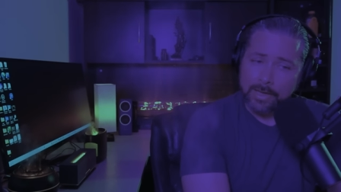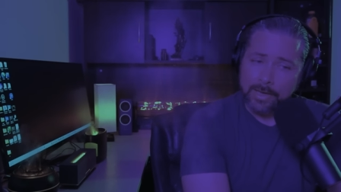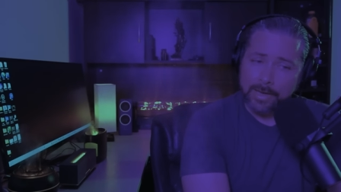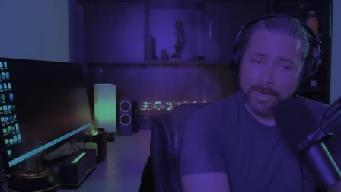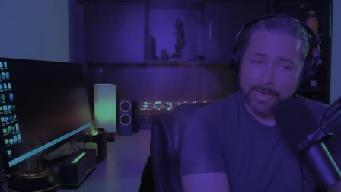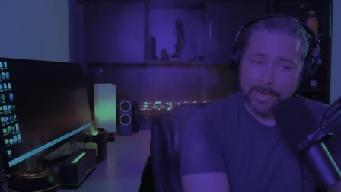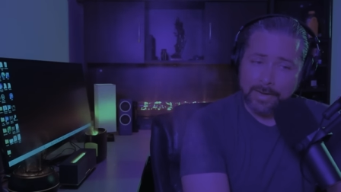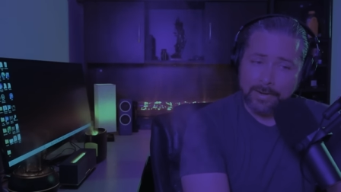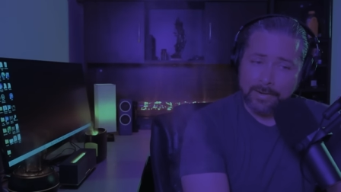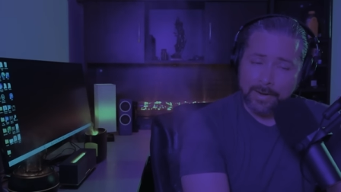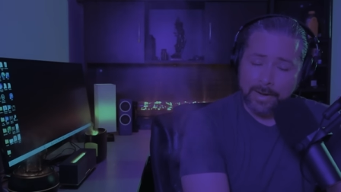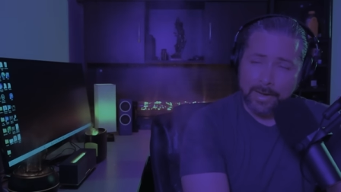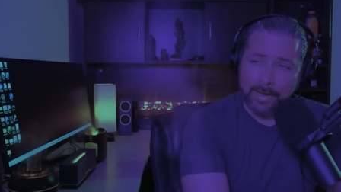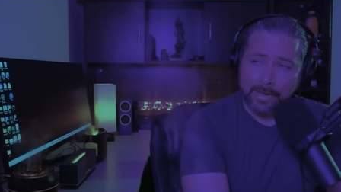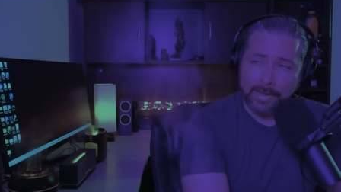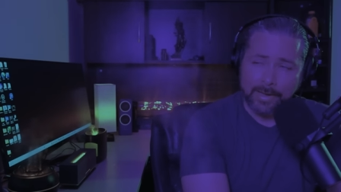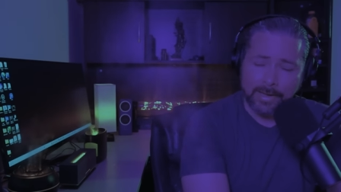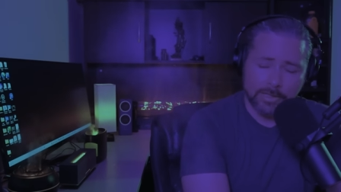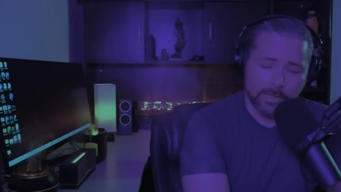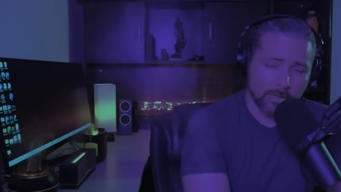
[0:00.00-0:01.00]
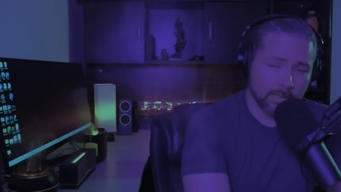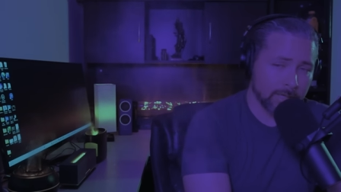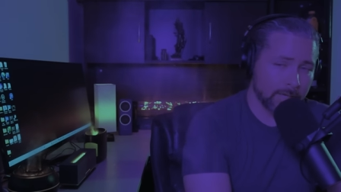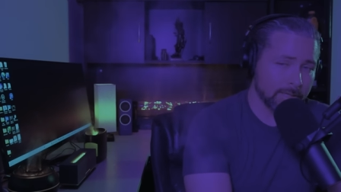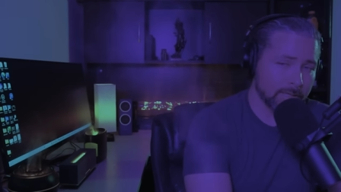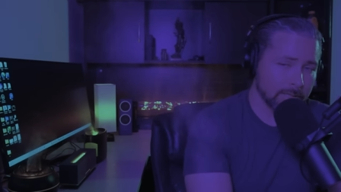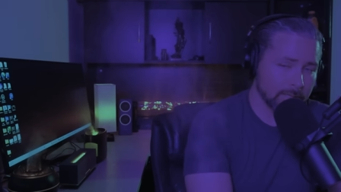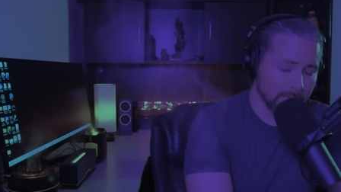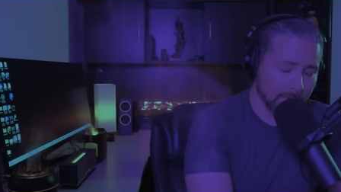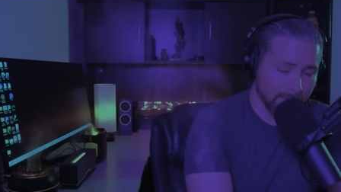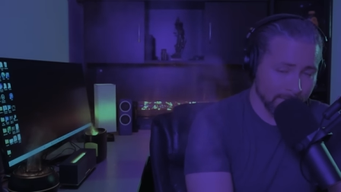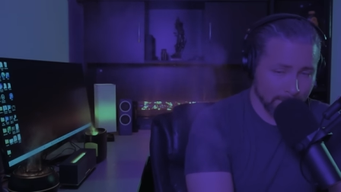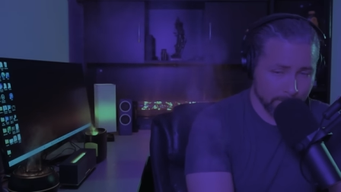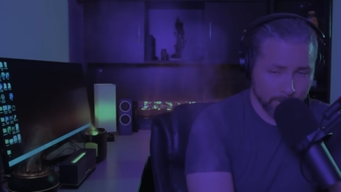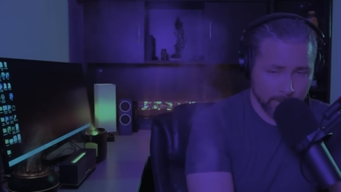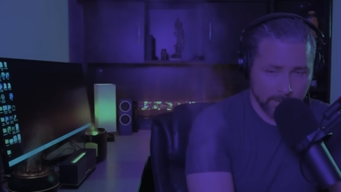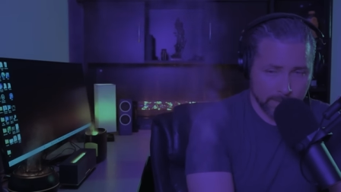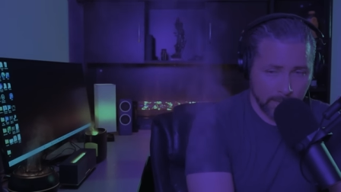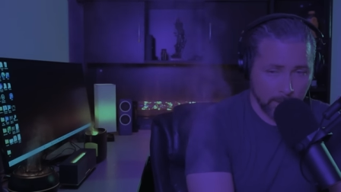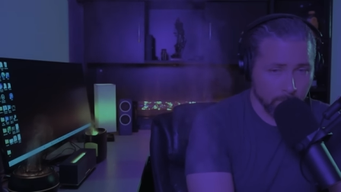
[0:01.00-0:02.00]
And I hesitate to say
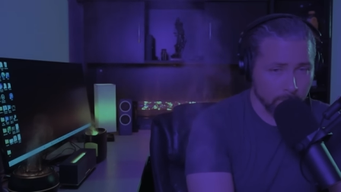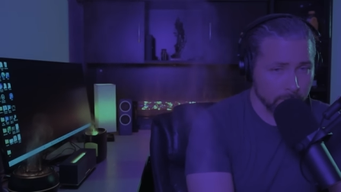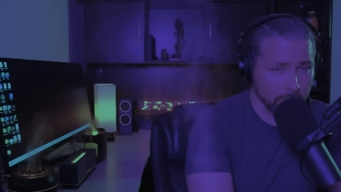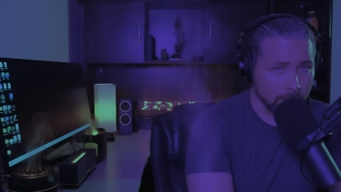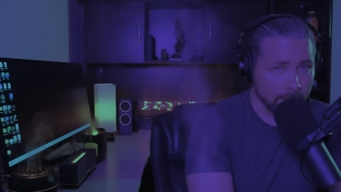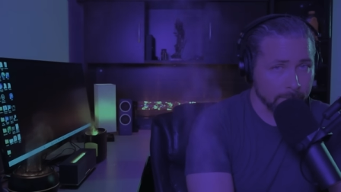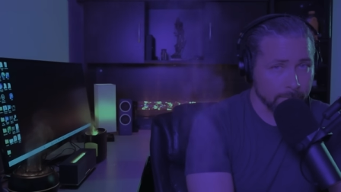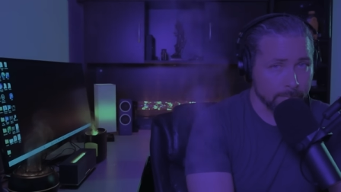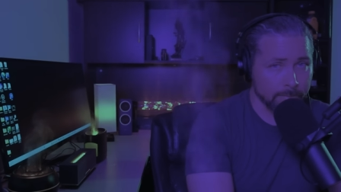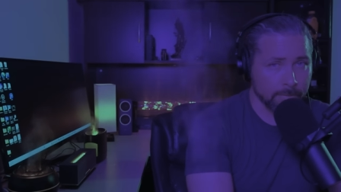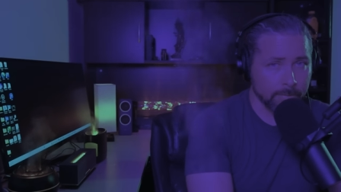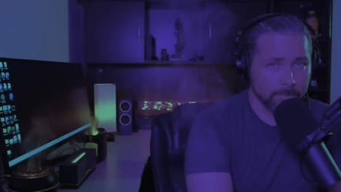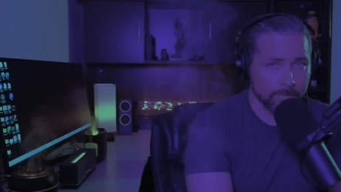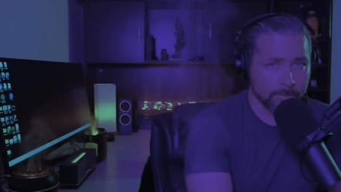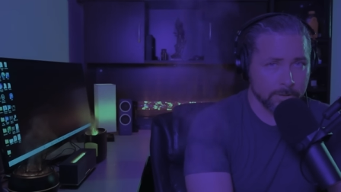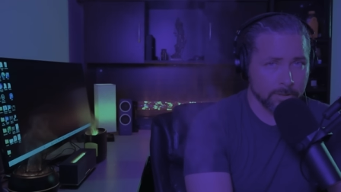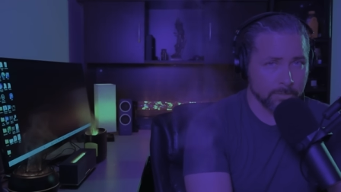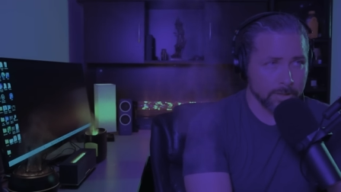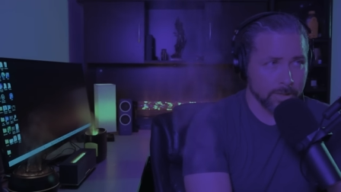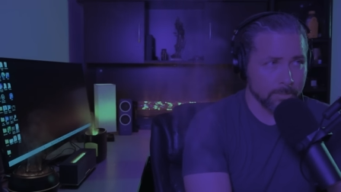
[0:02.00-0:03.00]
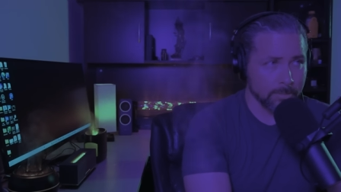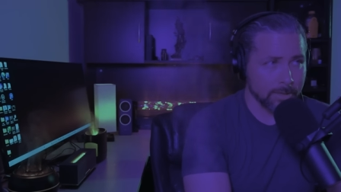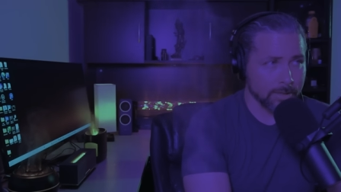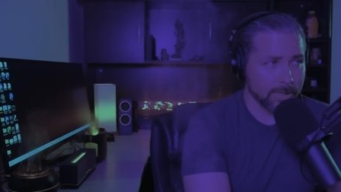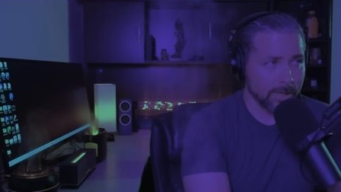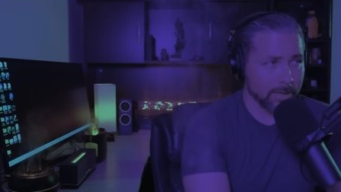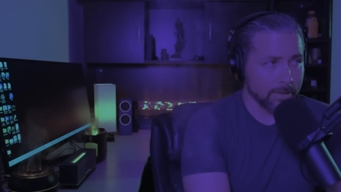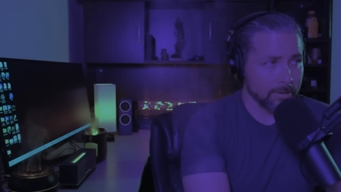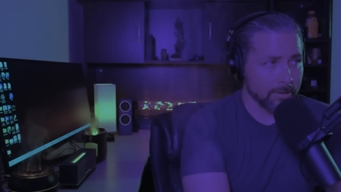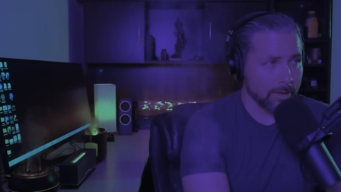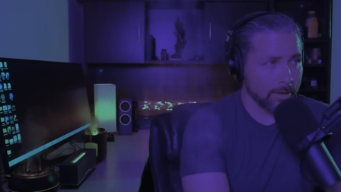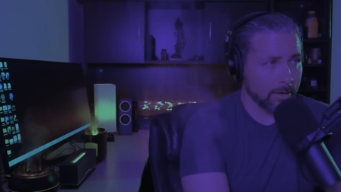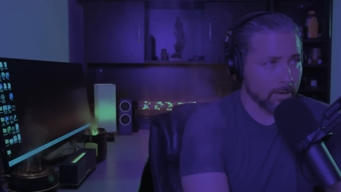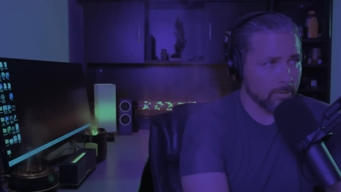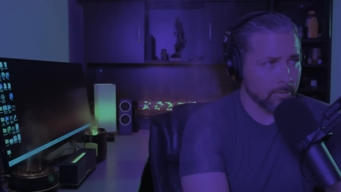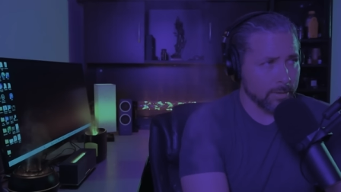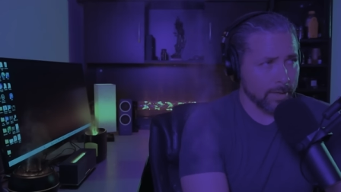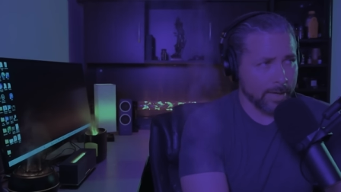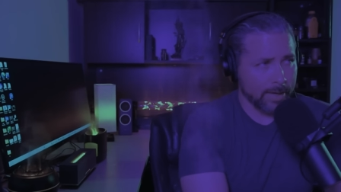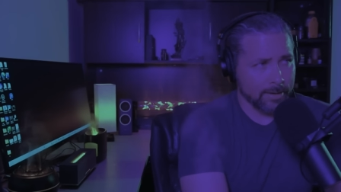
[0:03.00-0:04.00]
that because I would love to be able to tell you that,
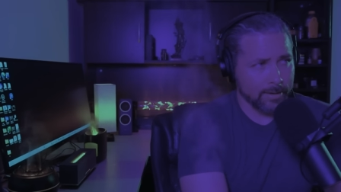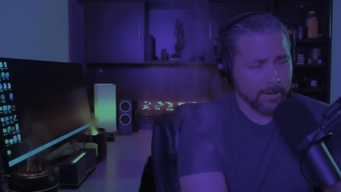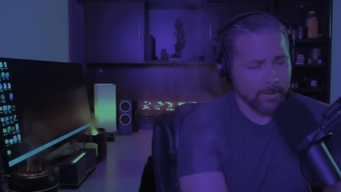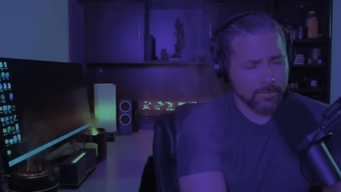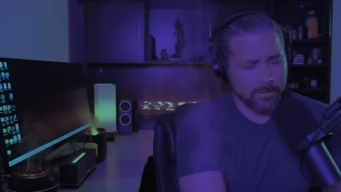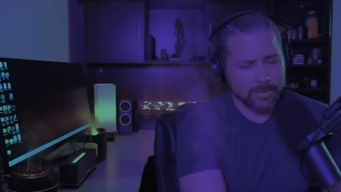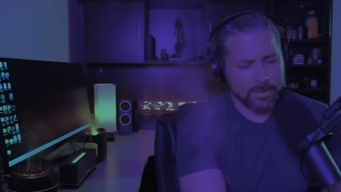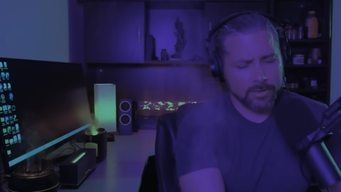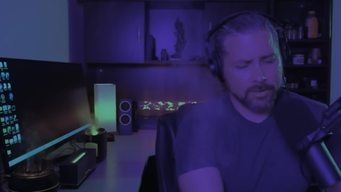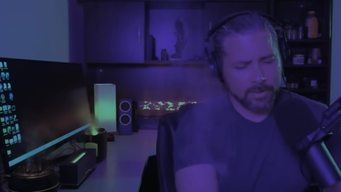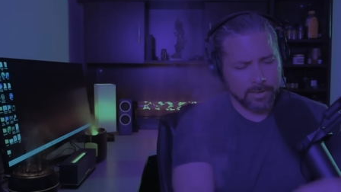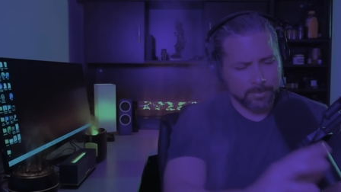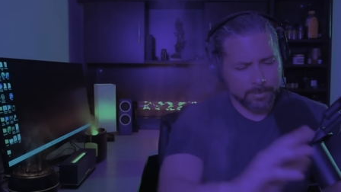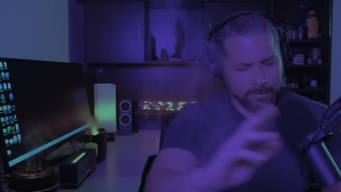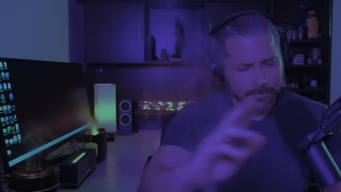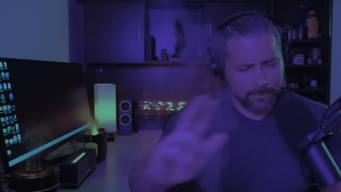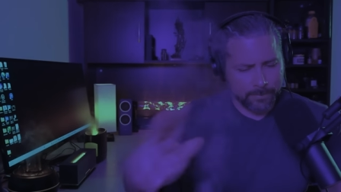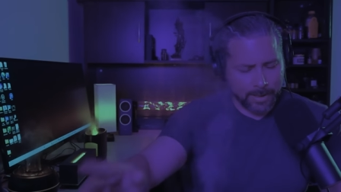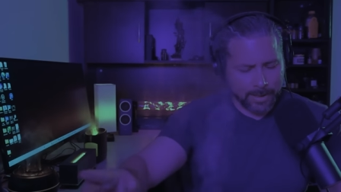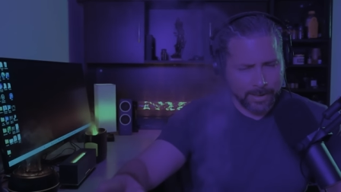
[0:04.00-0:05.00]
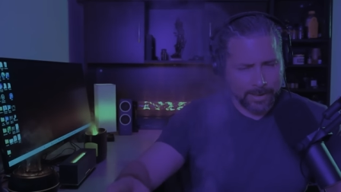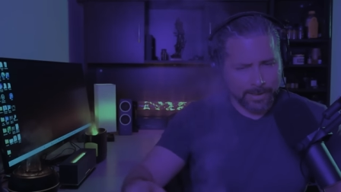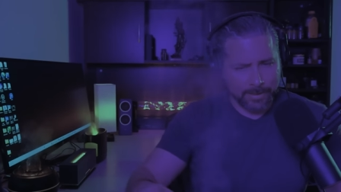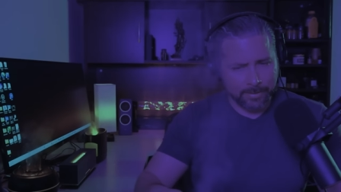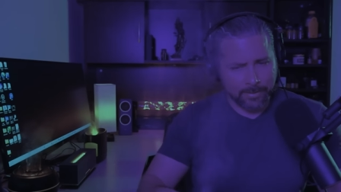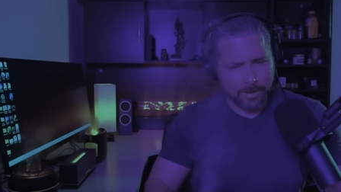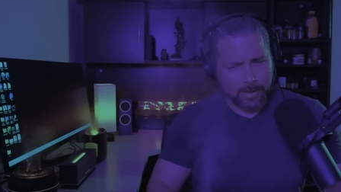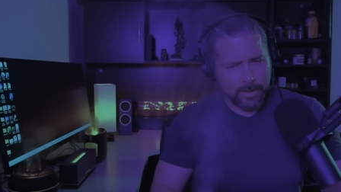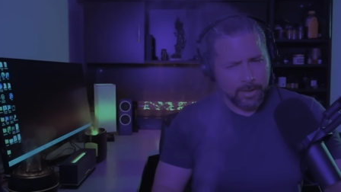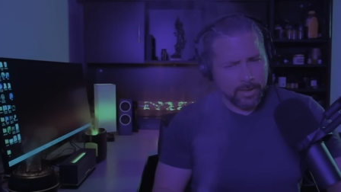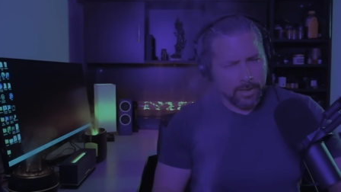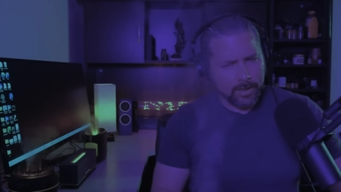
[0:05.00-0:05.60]
oh, yeah, no, this is going to be fine.